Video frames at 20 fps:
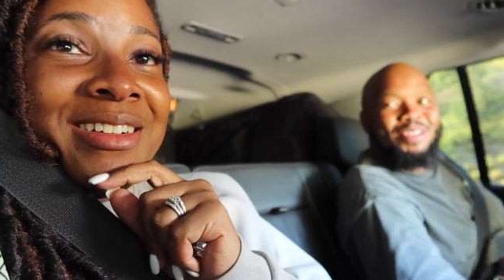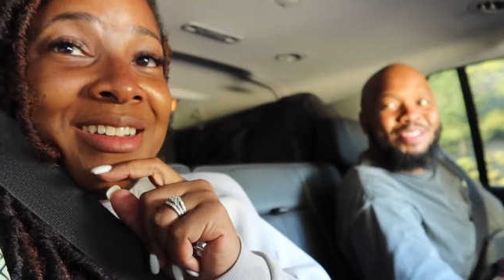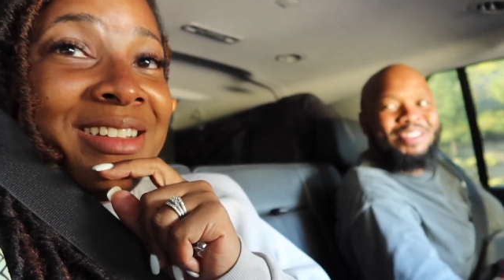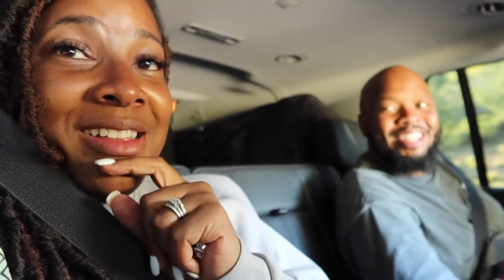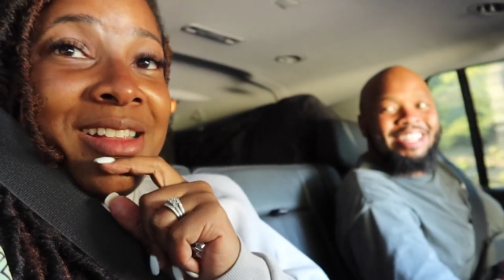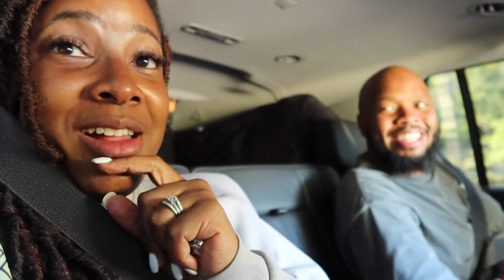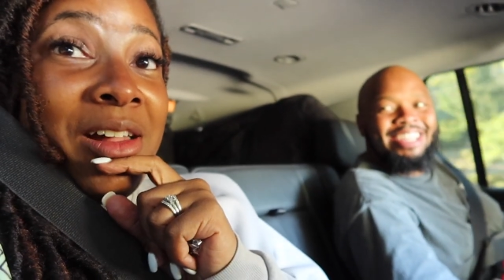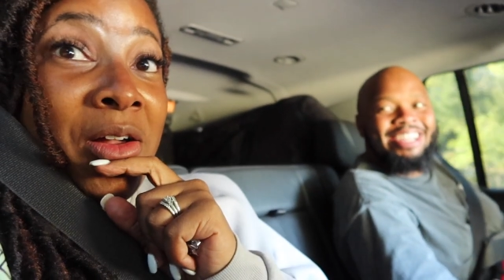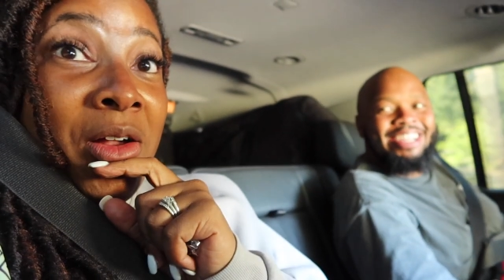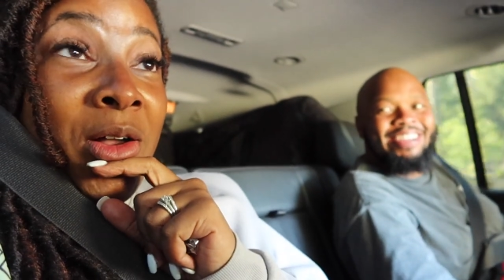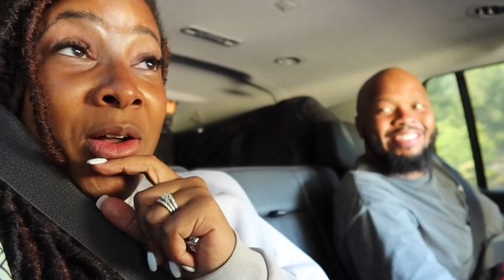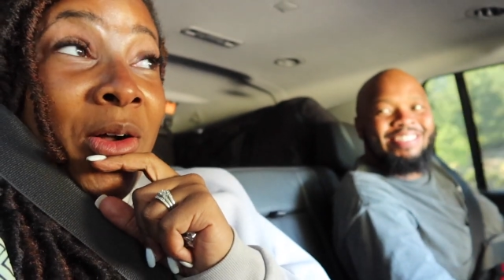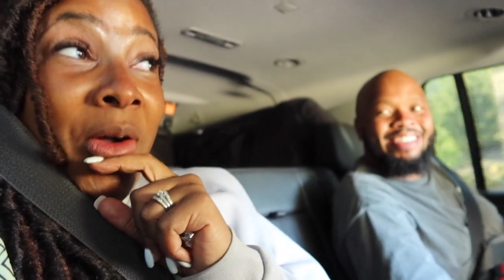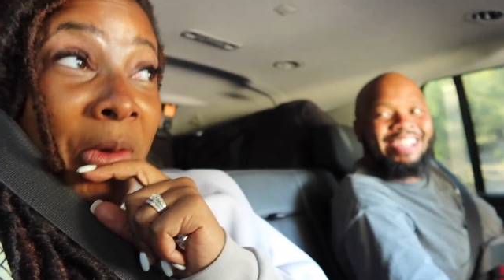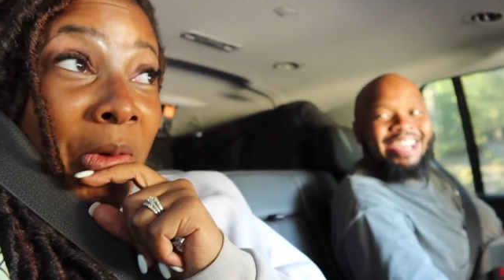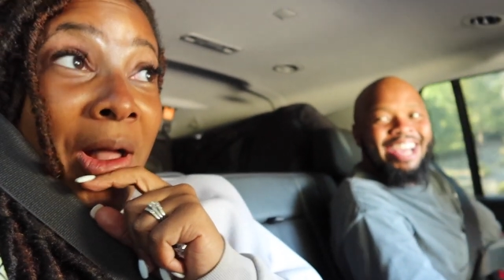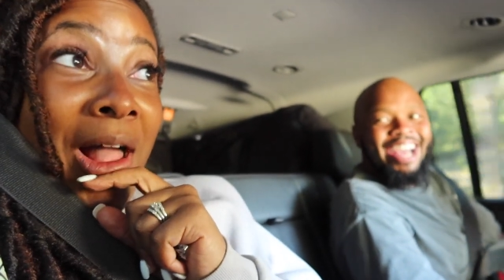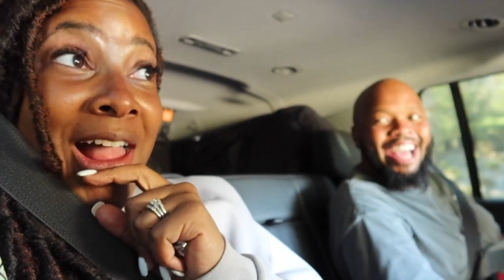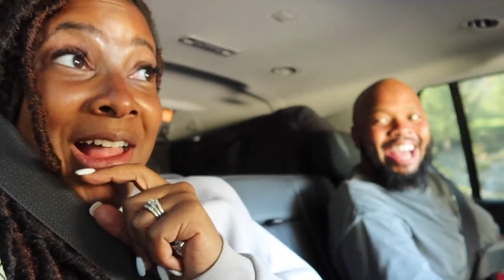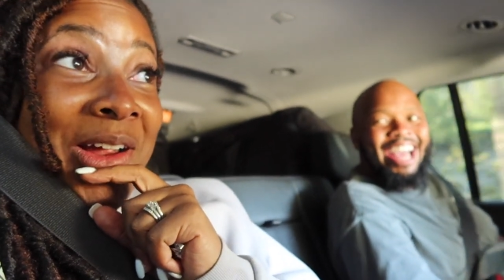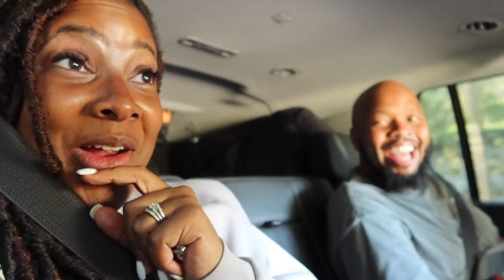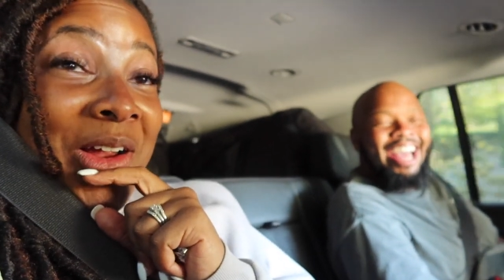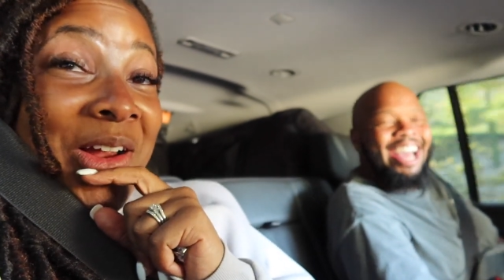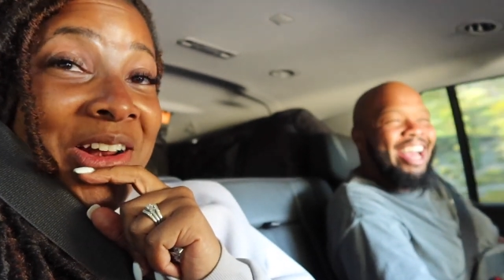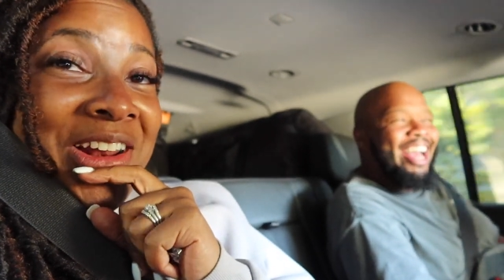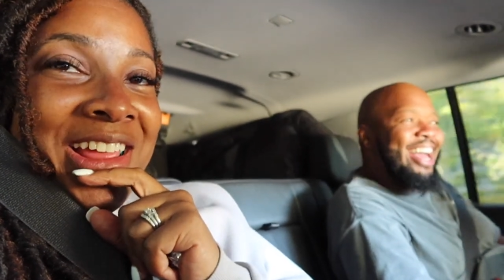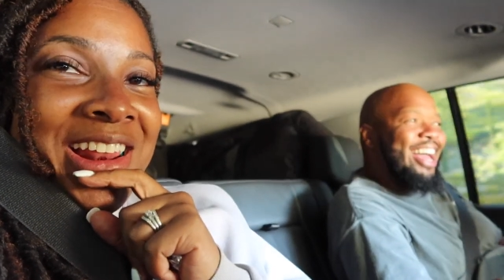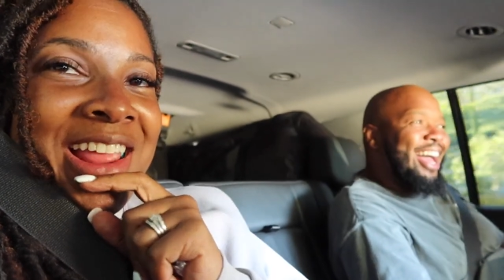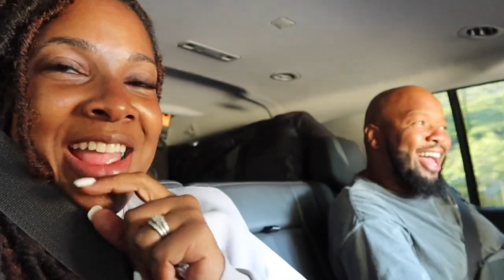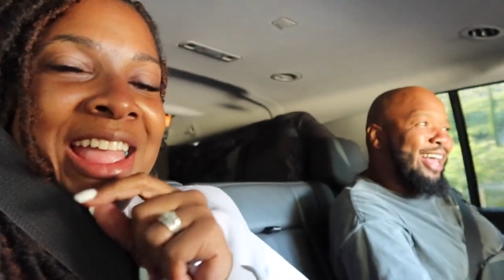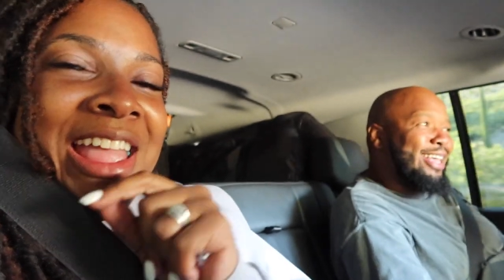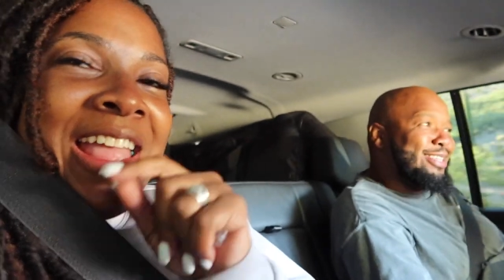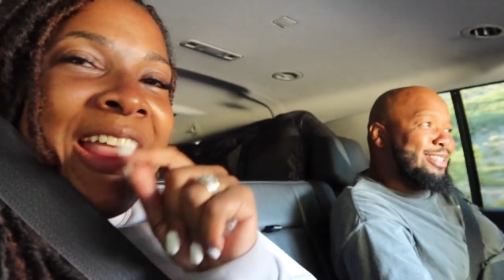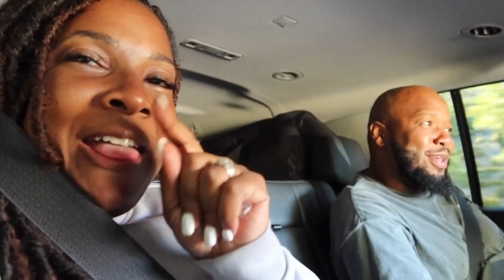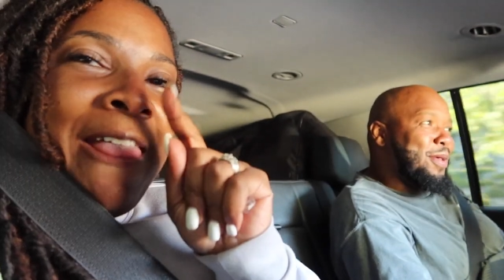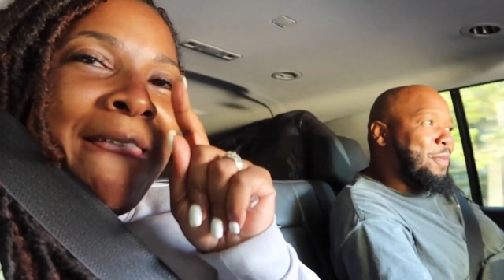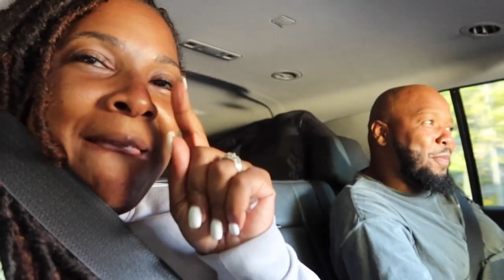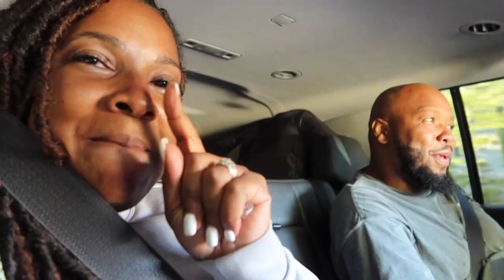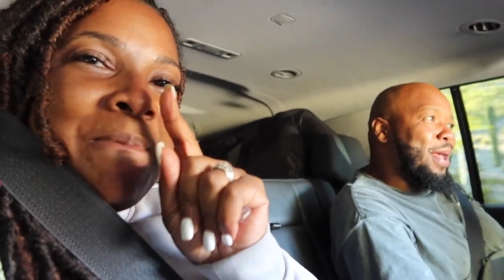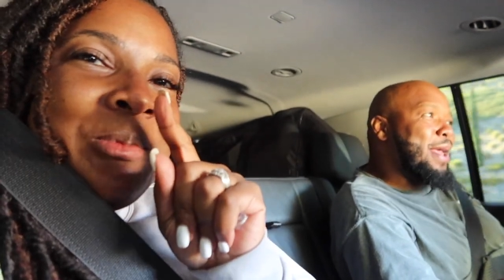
you didn't Oh, I heard it. I said